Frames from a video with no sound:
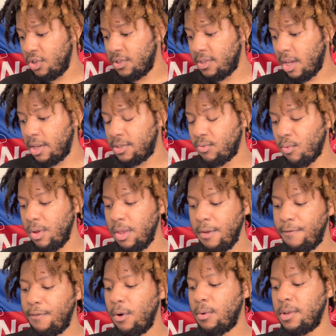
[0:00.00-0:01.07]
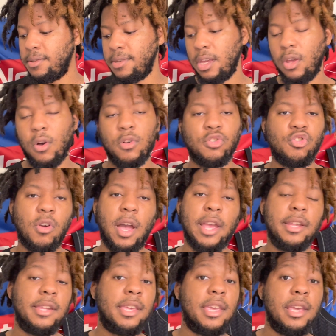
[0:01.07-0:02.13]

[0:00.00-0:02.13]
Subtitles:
us really focusing on trying to